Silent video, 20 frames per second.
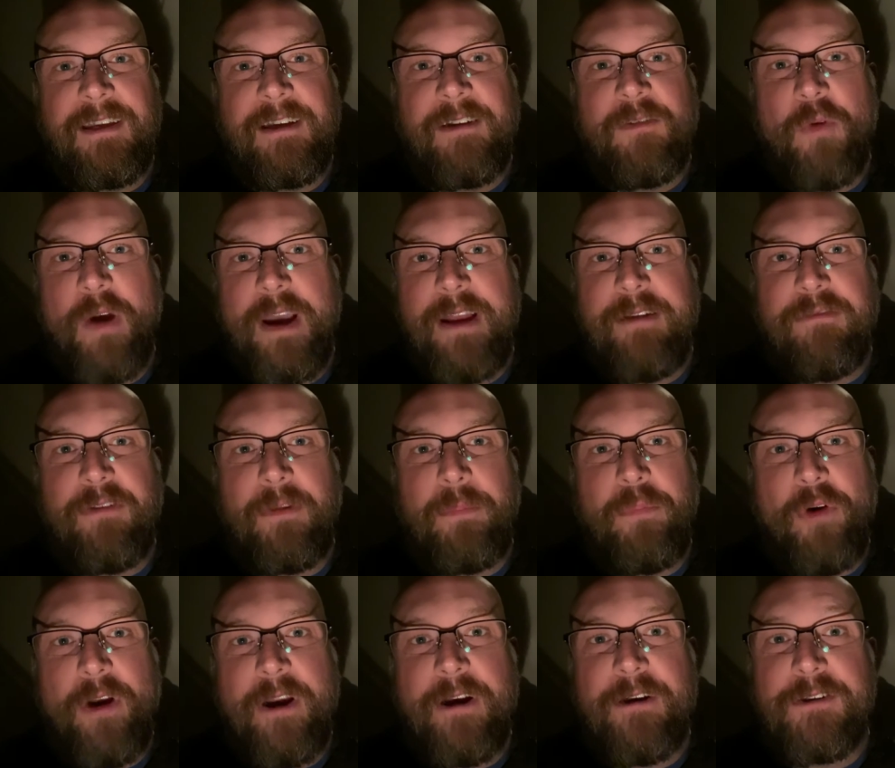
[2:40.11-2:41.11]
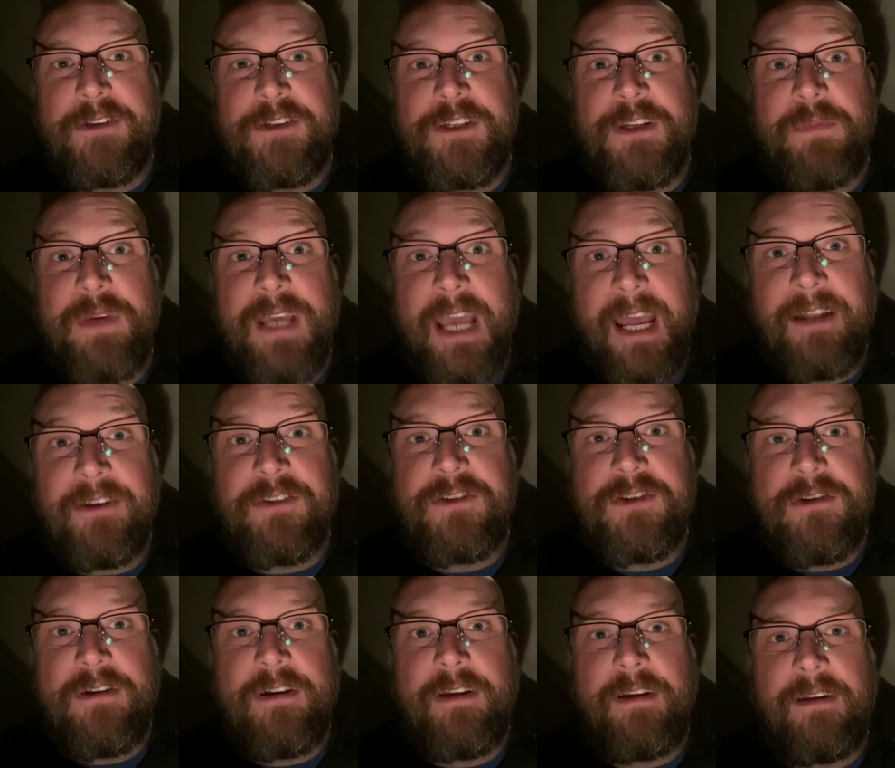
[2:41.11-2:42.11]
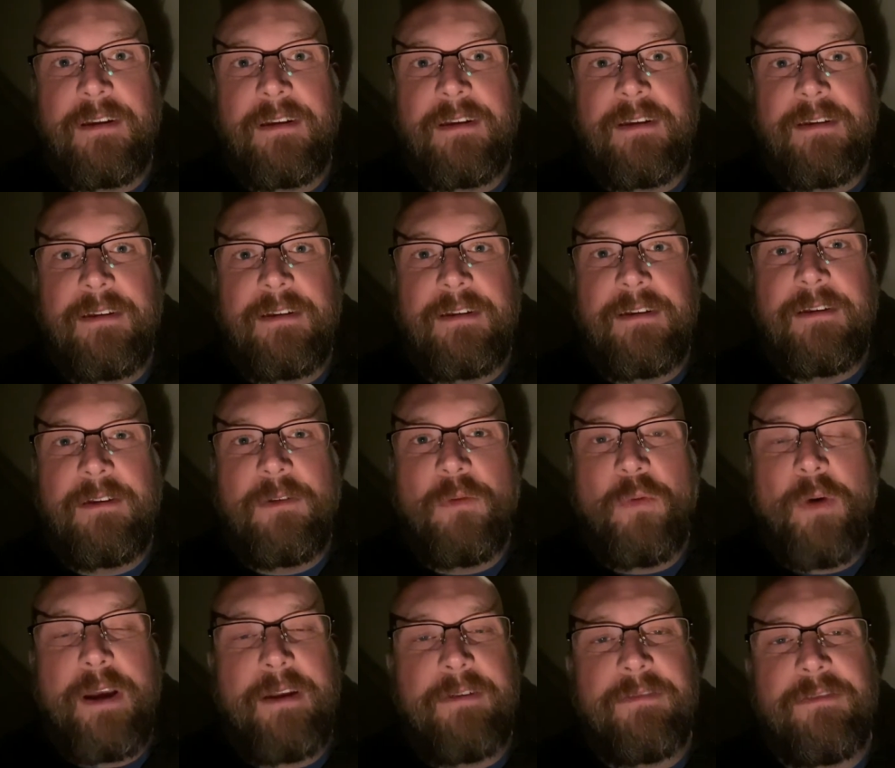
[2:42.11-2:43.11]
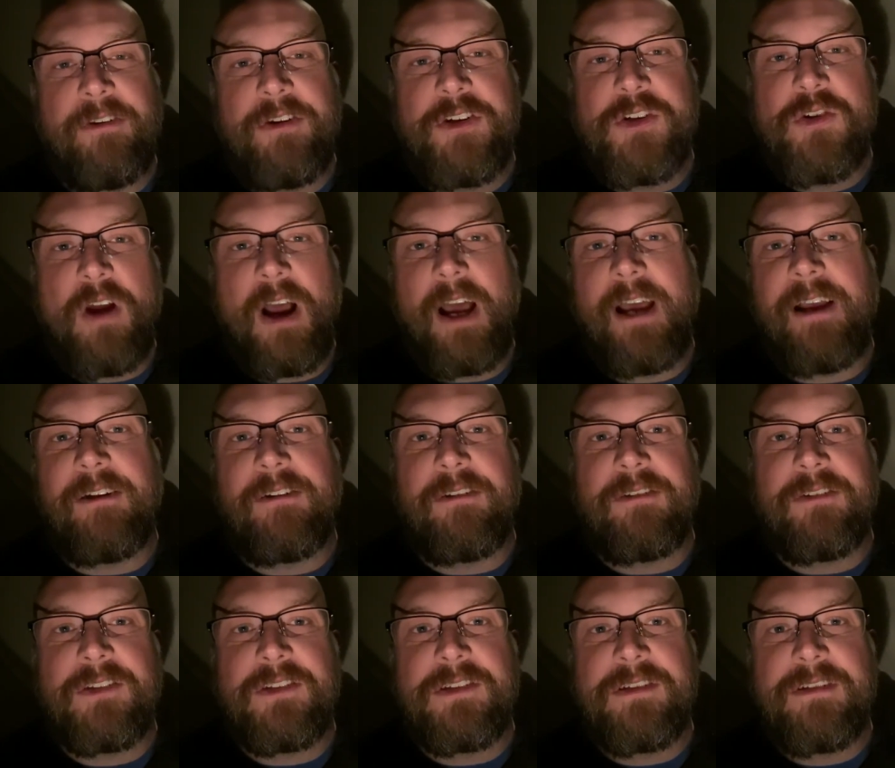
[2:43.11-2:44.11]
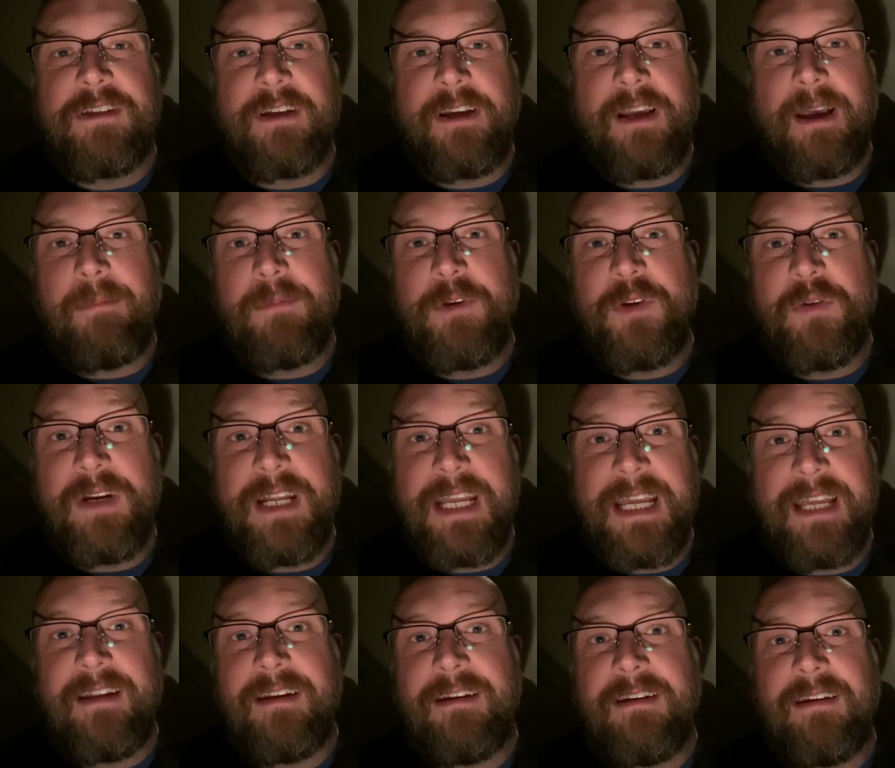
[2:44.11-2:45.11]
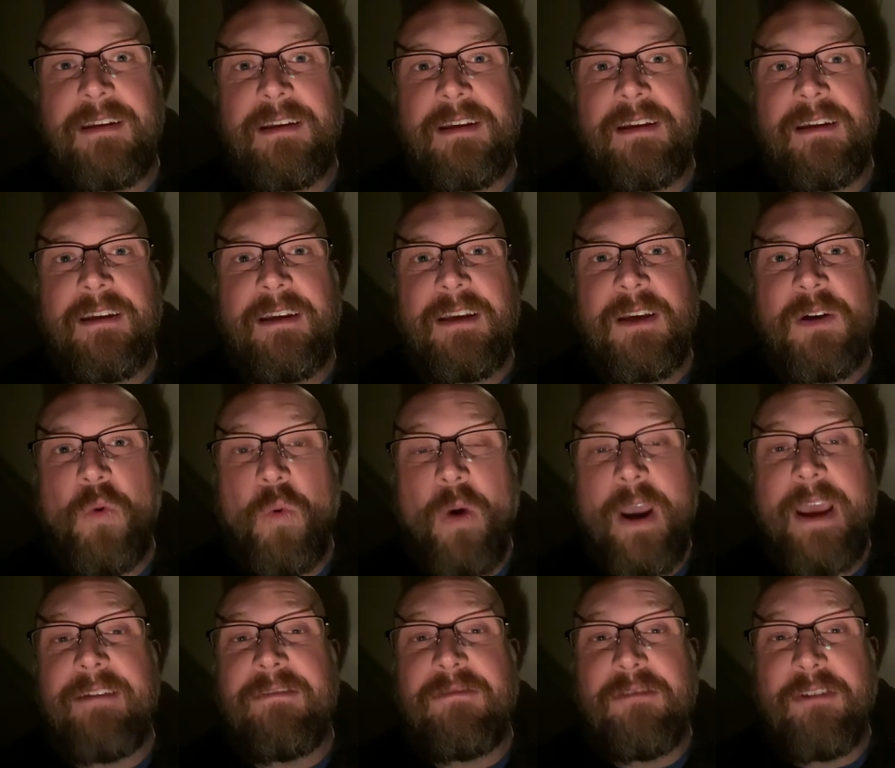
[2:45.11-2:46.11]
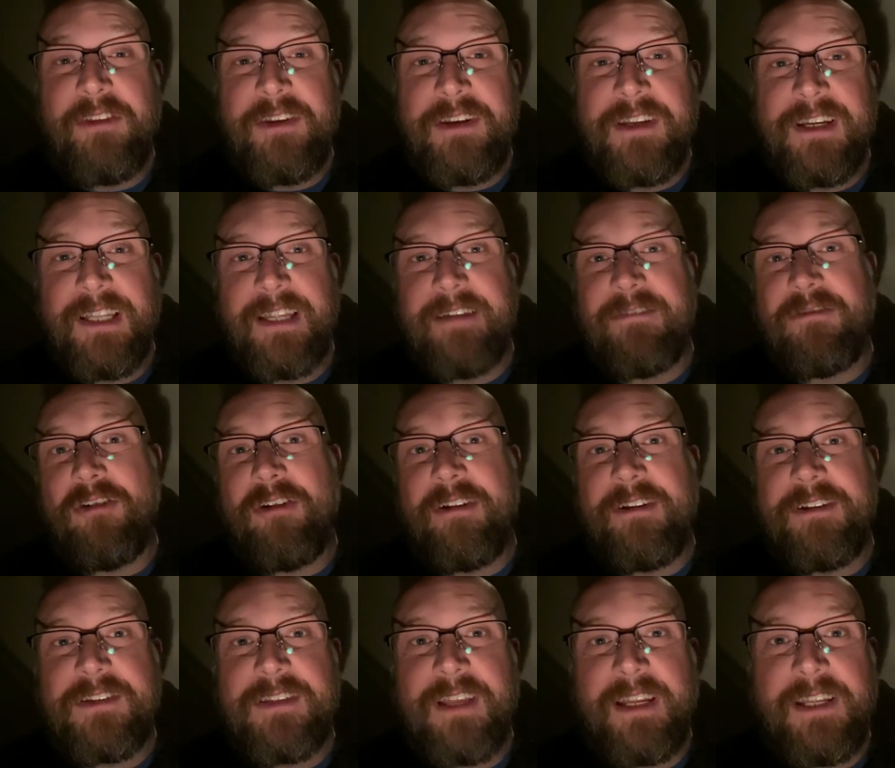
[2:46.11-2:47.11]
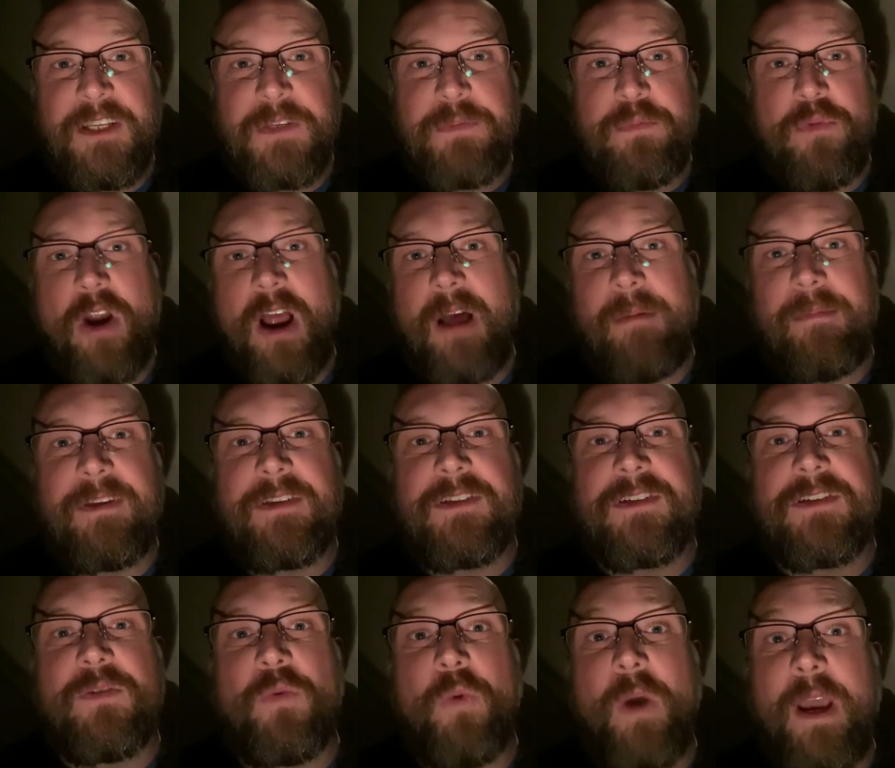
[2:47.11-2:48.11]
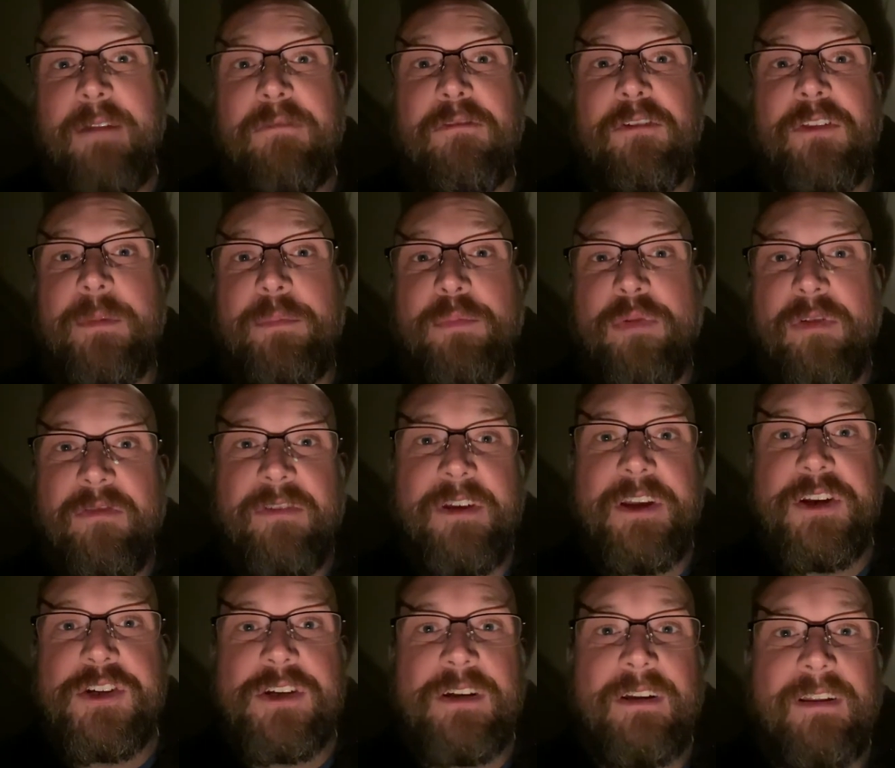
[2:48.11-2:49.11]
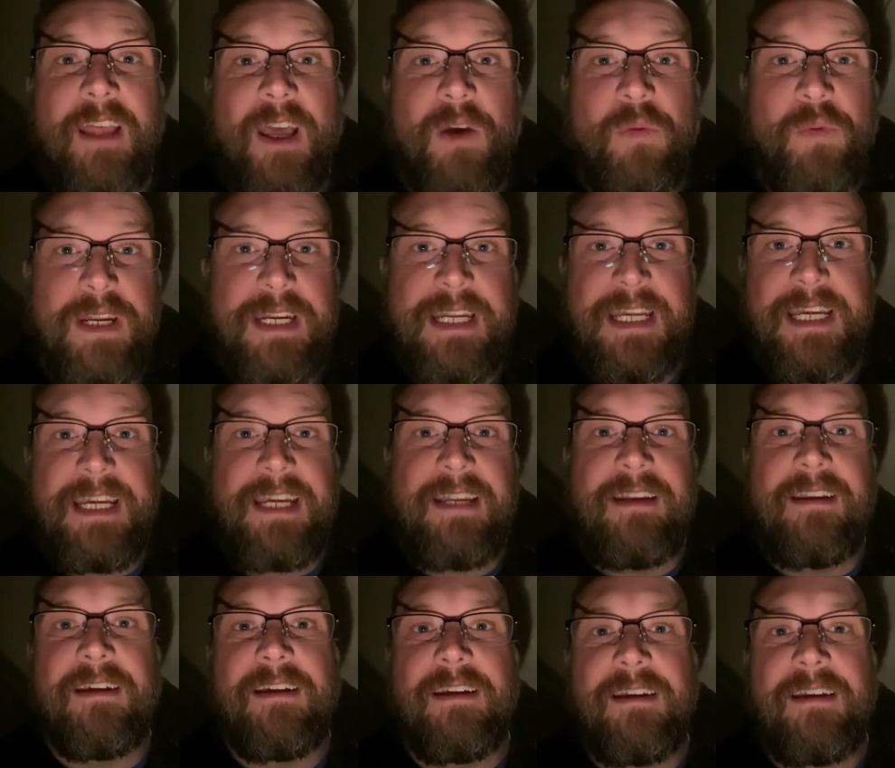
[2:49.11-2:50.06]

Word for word: Wait for prayers to be answered. Wait for trials to come to an end. Wait for the deliverance that he's promised. Wait for the provision that we need.